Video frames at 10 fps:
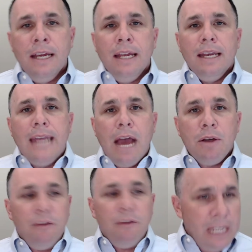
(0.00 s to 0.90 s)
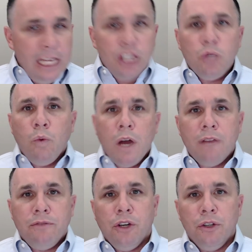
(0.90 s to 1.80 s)
Now give each one of
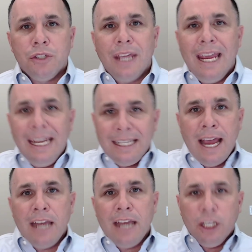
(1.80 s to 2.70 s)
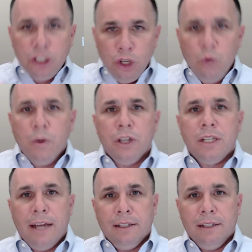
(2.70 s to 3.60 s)
those a title, a 2-word title,